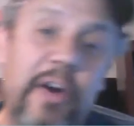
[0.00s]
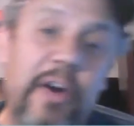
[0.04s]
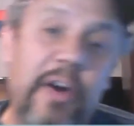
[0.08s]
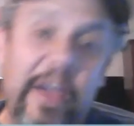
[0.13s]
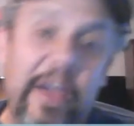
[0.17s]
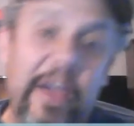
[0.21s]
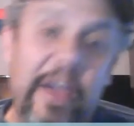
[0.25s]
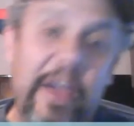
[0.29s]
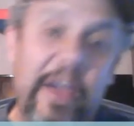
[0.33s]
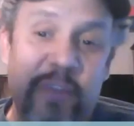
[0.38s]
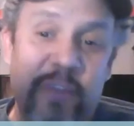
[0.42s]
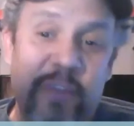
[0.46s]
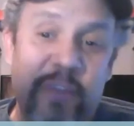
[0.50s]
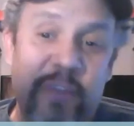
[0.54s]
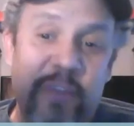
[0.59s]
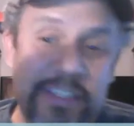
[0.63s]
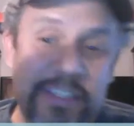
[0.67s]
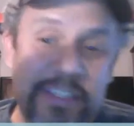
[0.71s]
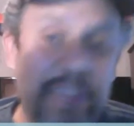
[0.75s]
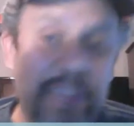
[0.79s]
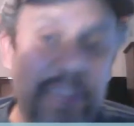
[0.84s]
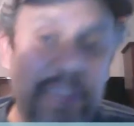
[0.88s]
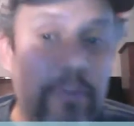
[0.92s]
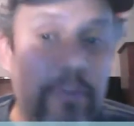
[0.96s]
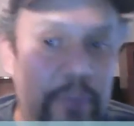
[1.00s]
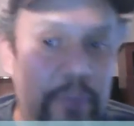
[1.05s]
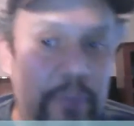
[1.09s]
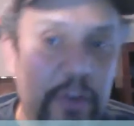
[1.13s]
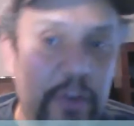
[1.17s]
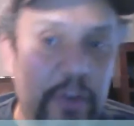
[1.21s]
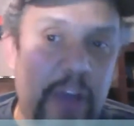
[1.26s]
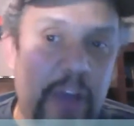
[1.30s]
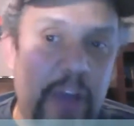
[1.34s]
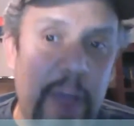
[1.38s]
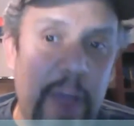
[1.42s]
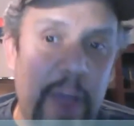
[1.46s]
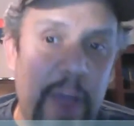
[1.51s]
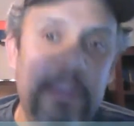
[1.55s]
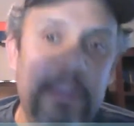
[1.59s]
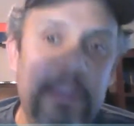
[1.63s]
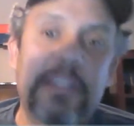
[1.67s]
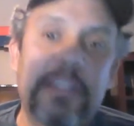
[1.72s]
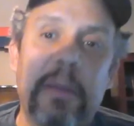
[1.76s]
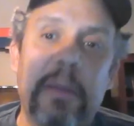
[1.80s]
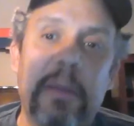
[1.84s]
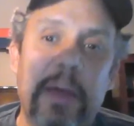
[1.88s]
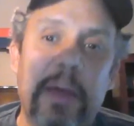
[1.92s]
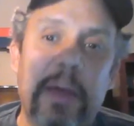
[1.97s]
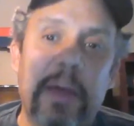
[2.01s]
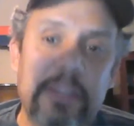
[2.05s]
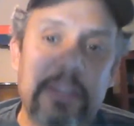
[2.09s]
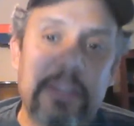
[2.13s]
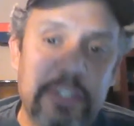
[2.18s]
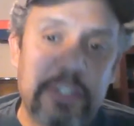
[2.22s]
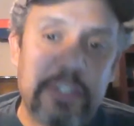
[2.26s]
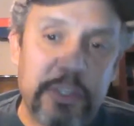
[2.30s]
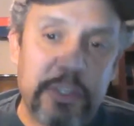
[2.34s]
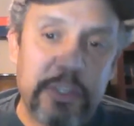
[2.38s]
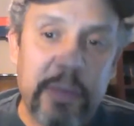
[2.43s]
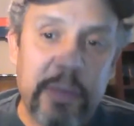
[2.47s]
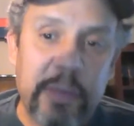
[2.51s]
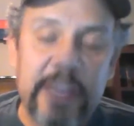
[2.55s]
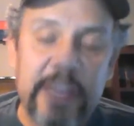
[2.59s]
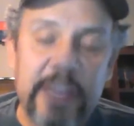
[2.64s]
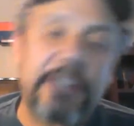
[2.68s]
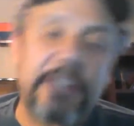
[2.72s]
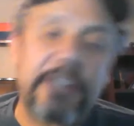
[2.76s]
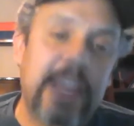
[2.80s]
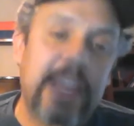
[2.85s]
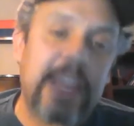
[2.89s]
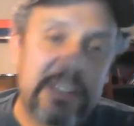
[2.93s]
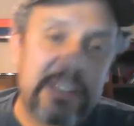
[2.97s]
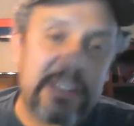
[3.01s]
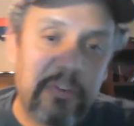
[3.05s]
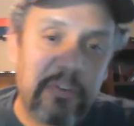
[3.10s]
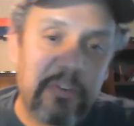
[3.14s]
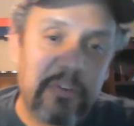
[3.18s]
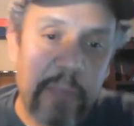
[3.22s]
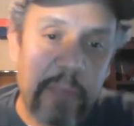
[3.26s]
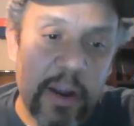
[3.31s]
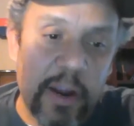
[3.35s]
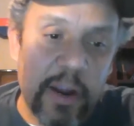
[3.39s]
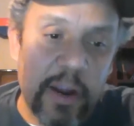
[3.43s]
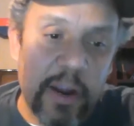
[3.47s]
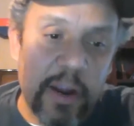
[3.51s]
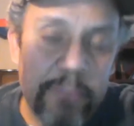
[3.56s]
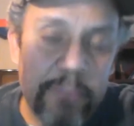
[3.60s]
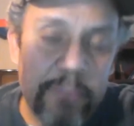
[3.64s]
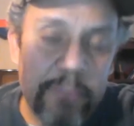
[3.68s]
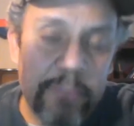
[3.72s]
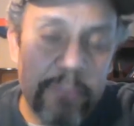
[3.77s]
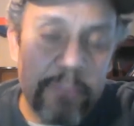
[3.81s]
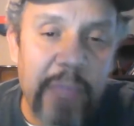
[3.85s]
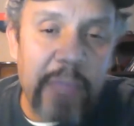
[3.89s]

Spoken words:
have received a few comments about the Sharia states of America.